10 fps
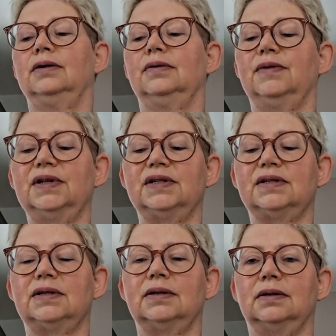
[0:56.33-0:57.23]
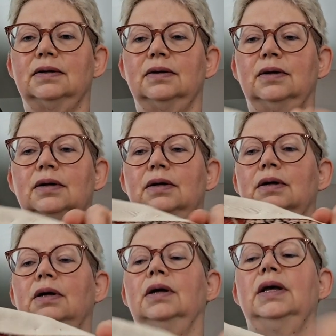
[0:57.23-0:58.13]
This
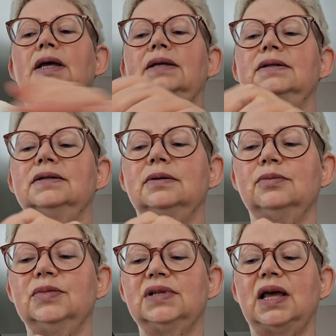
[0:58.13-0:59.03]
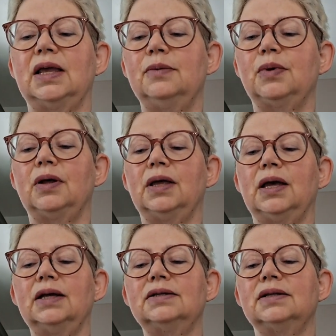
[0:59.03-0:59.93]
is some tape I
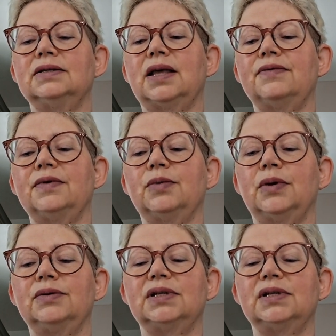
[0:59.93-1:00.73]
had. It's herringbone